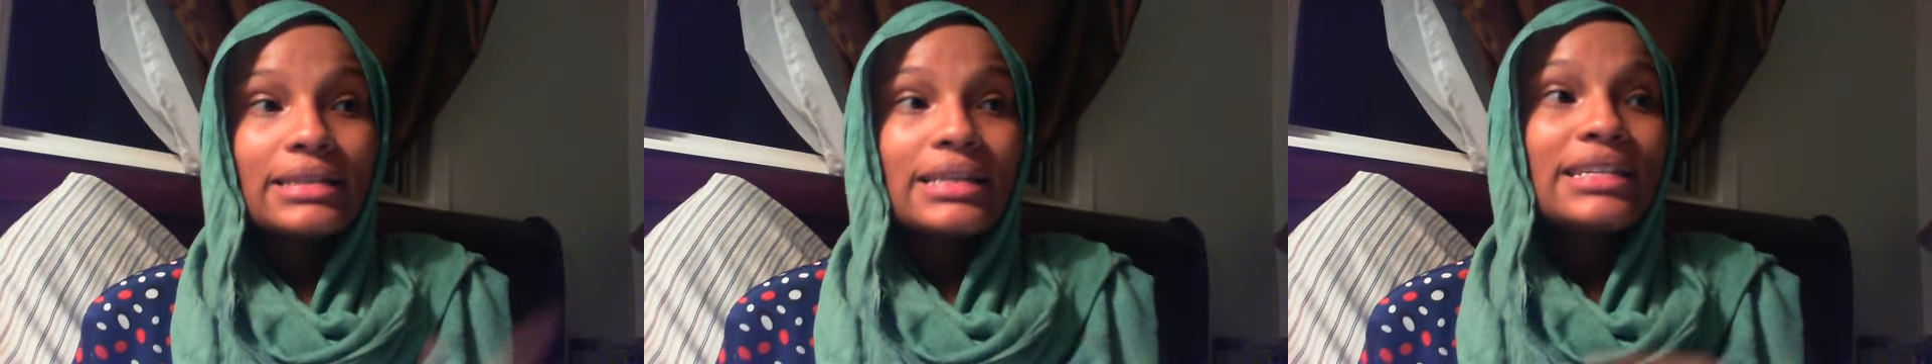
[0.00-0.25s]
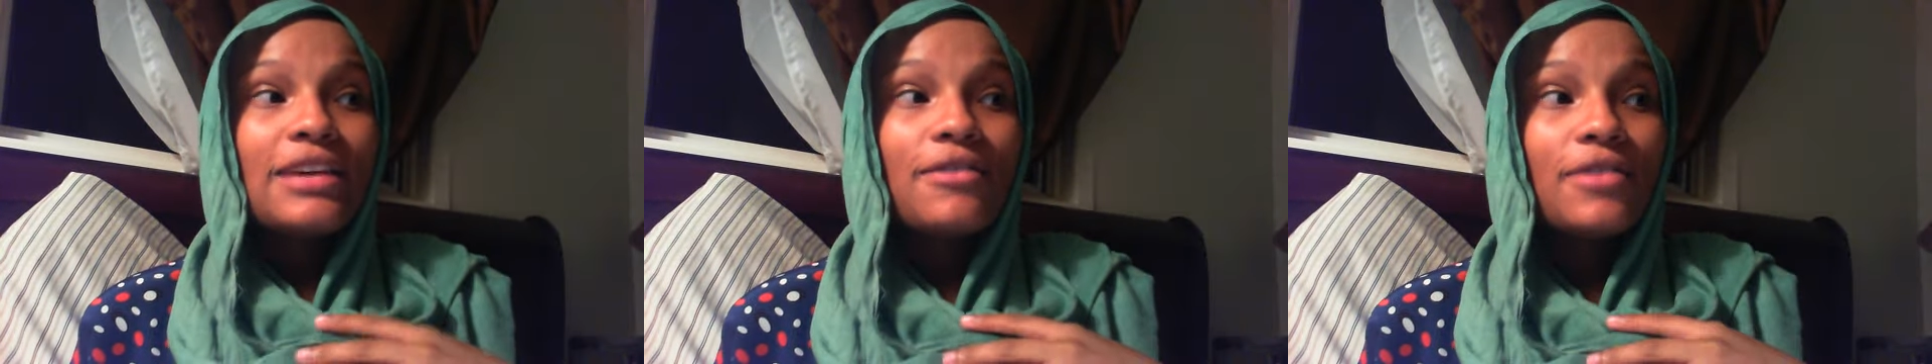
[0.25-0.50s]

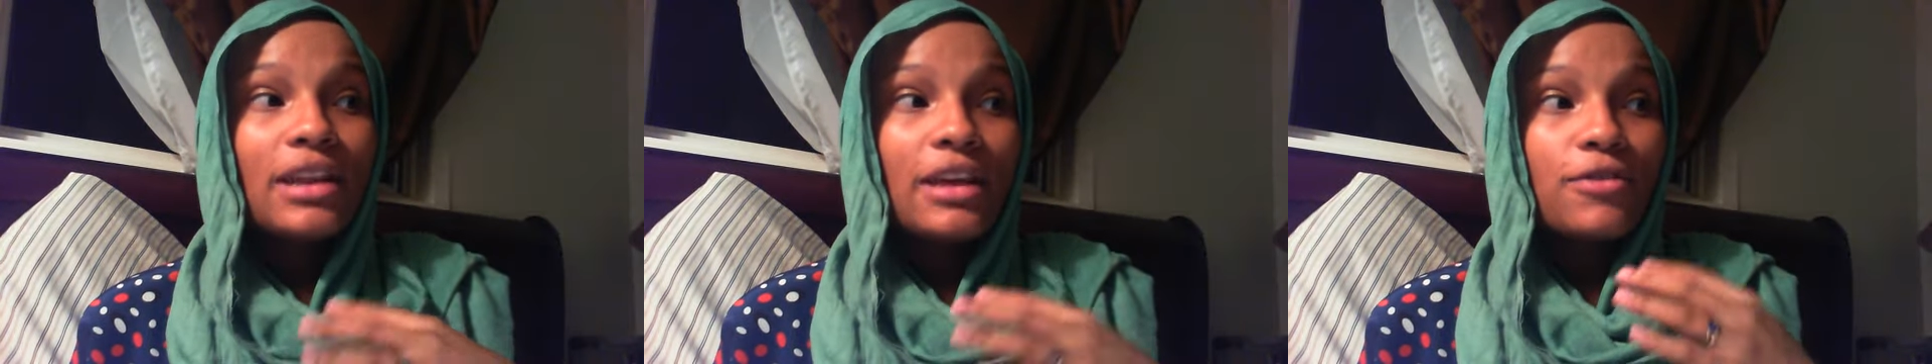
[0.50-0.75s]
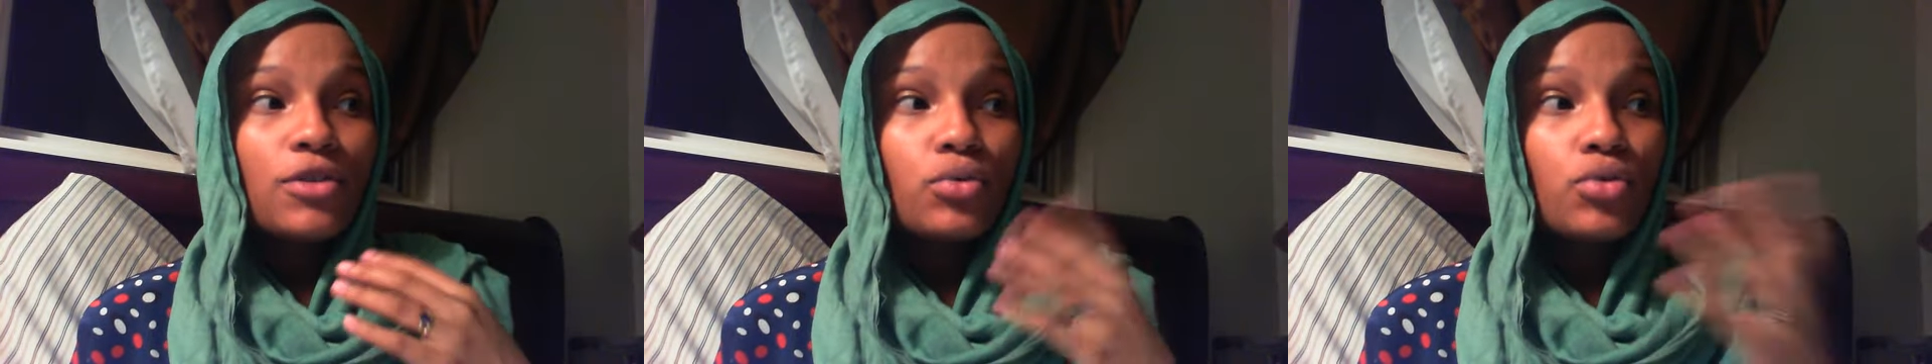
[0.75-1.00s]
because even
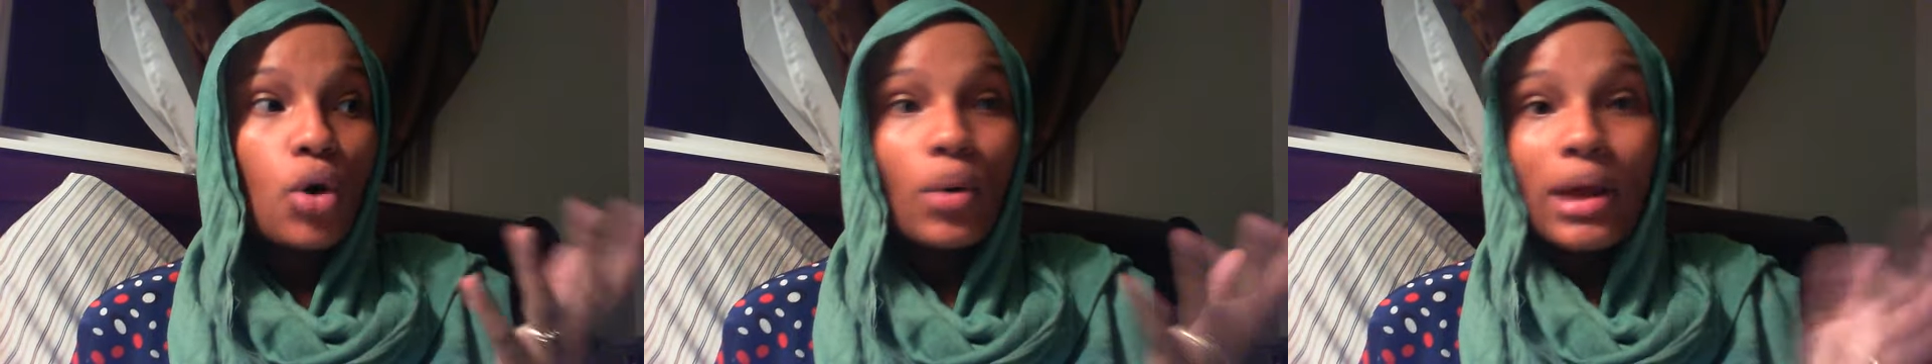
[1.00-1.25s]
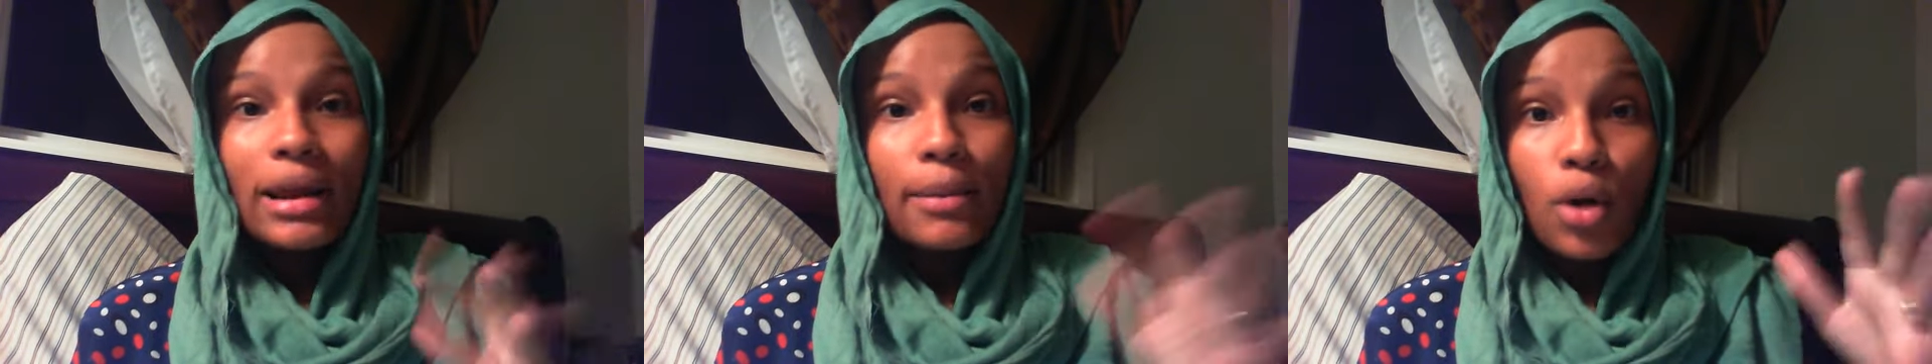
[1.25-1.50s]
if you
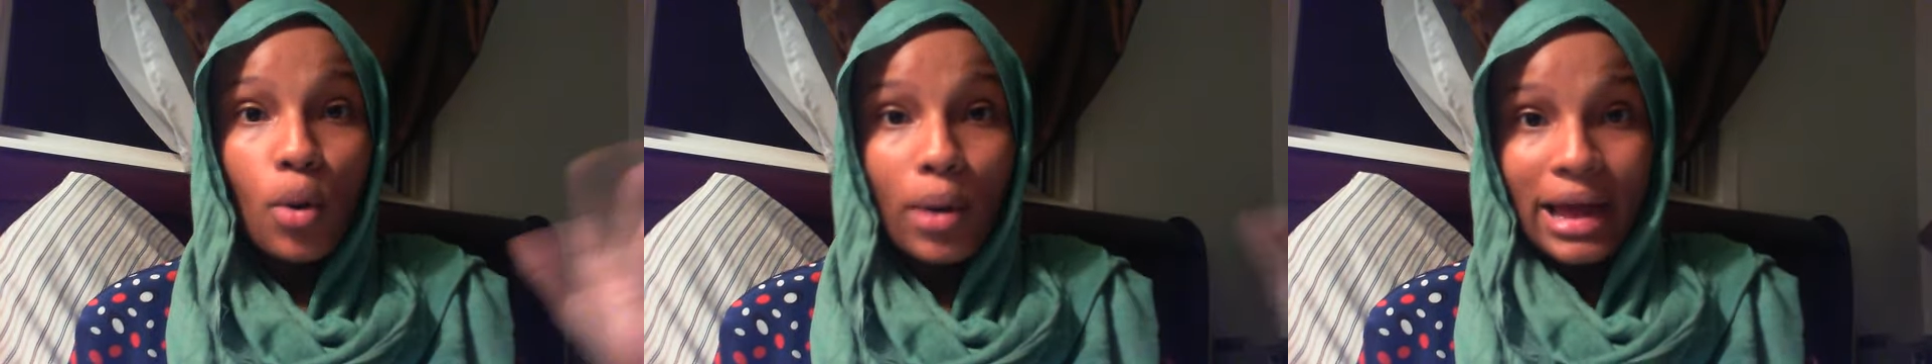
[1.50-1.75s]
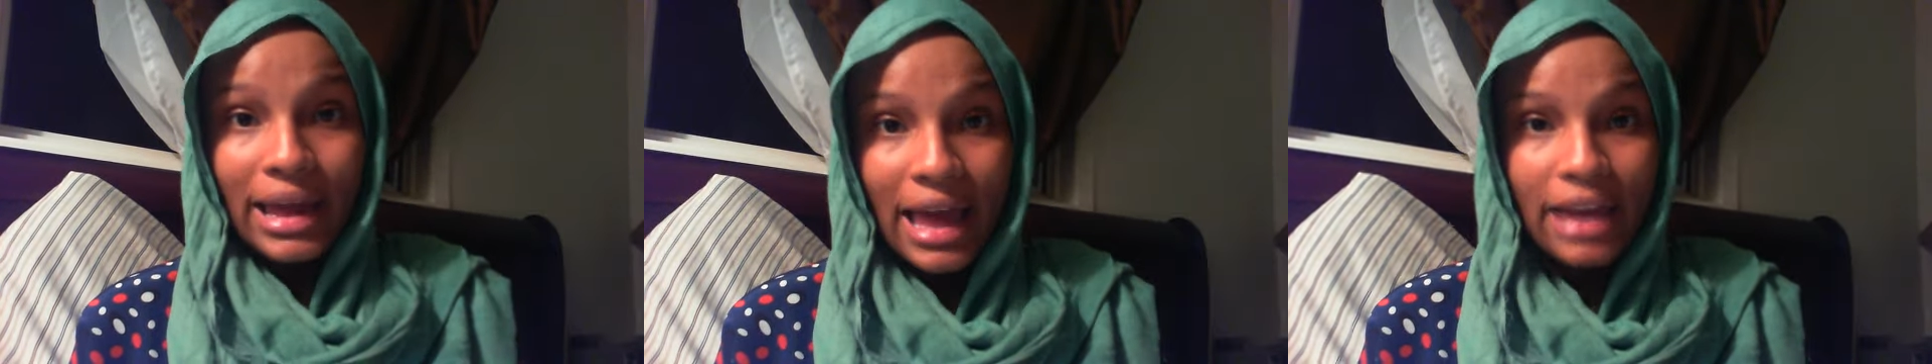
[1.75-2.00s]
don't end up
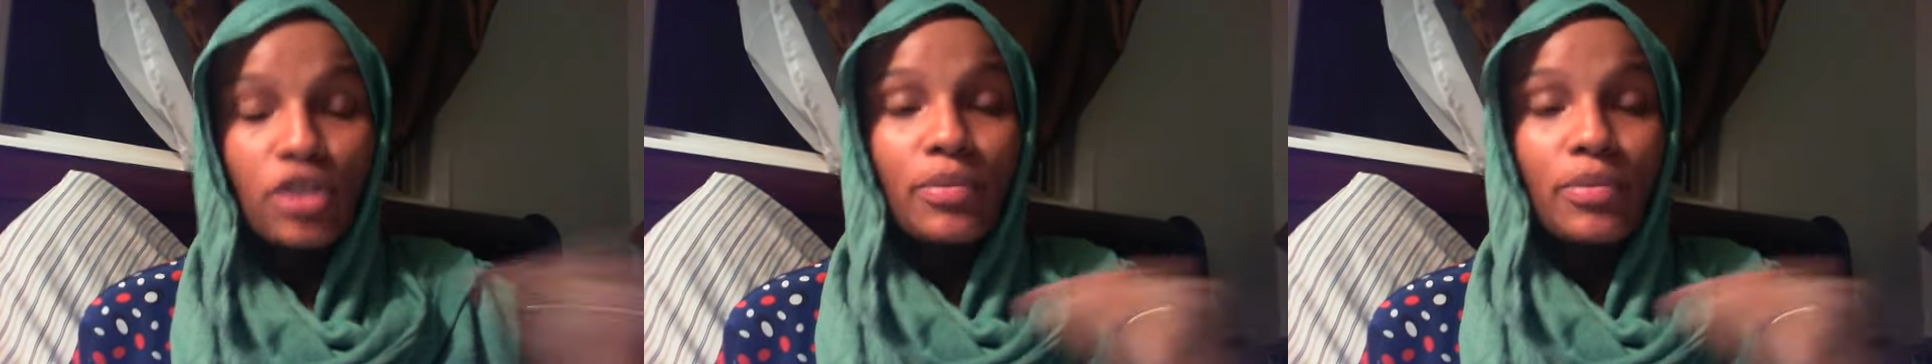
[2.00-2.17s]
going again,